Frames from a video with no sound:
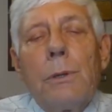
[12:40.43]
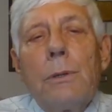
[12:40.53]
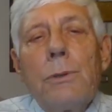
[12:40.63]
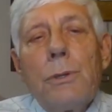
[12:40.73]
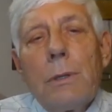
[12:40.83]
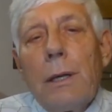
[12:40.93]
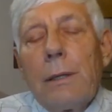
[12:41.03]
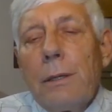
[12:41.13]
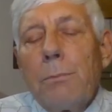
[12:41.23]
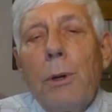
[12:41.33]
Ish,
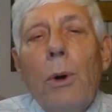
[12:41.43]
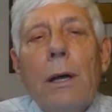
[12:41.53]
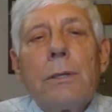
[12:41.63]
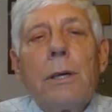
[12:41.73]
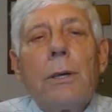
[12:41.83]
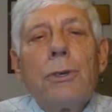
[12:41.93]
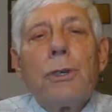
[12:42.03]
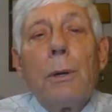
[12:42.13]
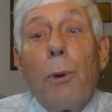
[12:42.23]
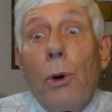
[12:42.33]
like Boaz, Ish
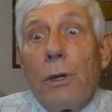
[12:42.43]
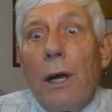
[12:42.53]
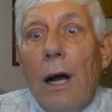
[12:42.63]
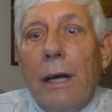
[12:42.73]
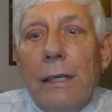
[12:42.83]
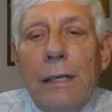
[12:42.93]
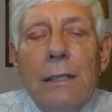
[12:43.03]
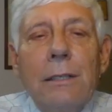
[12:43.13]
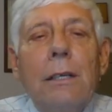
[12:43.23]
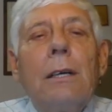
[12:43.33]
Gibor
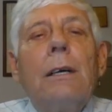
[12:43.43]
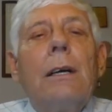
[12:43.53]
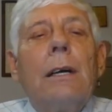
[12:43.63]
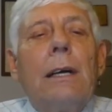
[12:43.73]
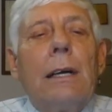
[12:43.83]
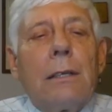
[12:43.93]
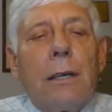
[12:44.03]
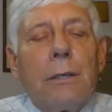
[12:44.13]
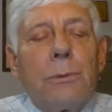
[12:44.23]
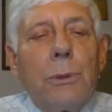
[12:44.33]
Hayil, and
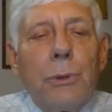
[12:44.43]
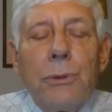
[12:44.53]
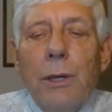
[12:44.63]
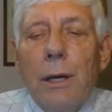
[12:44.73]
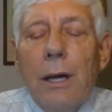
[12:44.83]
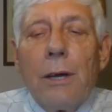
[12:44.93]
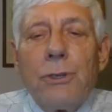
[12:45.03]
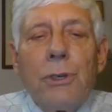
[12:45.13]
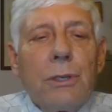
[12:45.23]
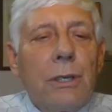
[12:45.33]
like Ruth,
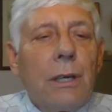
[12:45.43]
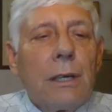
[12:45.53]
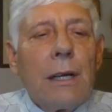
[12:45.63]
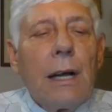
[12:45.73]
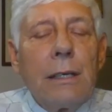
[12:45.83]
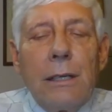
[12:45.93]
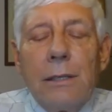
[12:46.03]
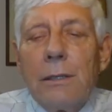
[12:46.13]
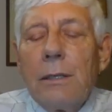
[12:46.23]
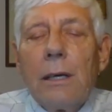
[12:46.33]
Eshet
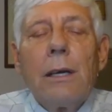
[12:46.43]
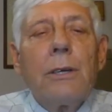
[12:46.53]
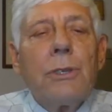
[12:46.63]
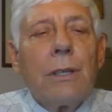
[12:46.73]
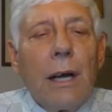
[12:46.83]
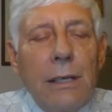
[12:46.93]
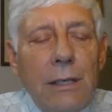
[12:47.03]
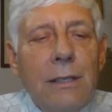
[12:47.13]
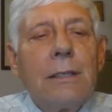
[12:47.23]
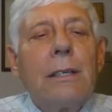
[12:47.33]
Hayil, Eshet
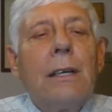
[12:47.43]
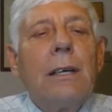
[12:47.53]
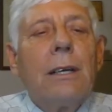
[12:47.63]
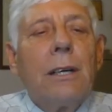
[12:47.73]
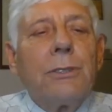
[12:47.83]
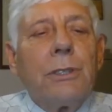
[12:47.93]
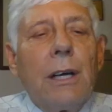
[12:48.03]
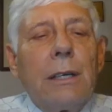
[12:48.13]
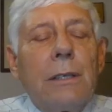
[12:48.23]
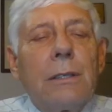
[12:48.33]

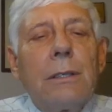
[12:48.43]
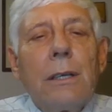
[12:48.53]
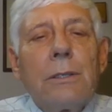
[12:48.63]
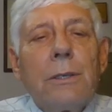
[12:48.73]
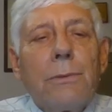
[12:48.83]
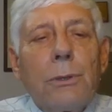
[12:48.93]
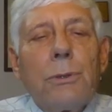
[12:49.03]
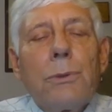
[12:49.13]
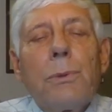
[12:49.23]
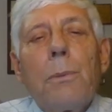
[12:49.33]
Hayil. That's a
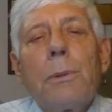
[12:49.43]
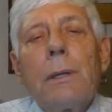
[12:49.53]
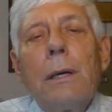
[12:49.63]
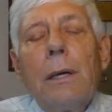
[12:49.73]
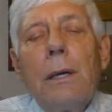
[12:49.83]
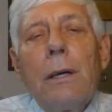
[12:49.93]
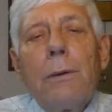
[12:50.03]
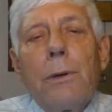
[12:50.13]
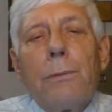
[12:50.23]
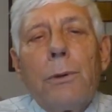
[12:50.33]
virtuous woman, a
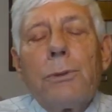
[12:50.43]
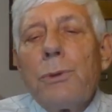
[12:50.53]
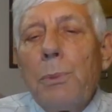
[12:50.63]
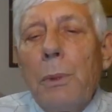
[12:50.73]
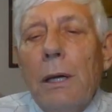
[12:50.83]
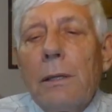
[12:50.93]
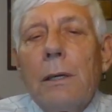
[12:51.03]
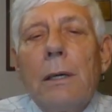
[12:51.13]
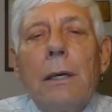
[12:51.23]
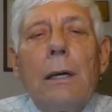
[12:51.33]
very virtuous man.
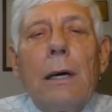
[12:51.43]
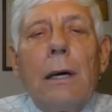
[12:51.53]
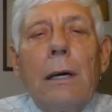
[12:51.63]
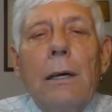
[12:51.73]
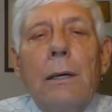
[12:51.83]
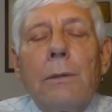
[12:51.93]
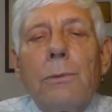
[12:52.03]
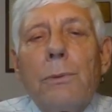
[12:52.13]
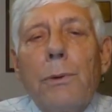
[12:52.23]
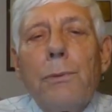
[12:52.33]

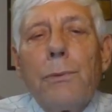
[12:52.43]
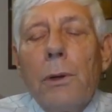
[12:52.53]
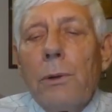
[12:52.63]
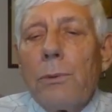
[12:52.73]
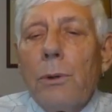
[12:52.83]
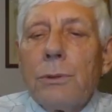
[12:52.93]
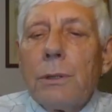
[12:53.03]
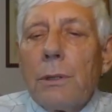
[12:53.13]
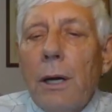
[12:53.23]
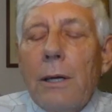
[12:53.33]
When we fulfill the roles
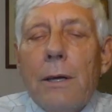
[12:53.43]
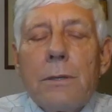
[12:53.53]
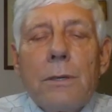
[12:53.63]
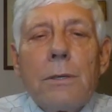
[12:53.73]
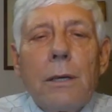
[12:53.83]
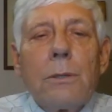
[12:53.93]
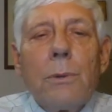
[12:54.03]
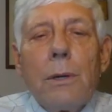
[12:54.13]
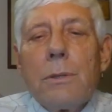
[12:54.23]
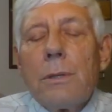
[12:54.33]
that God has assigned
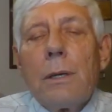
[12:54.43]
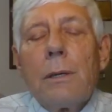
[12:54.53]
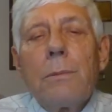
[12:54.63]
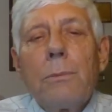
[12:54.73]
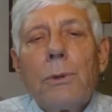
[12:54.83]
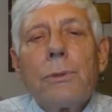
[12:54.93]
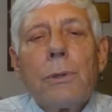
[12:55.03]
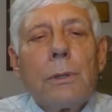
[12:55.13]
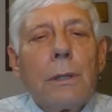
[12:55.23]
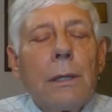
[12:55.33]
to us, most
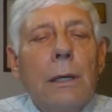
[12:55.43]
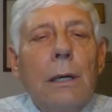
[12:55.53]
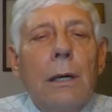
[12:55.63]
certainly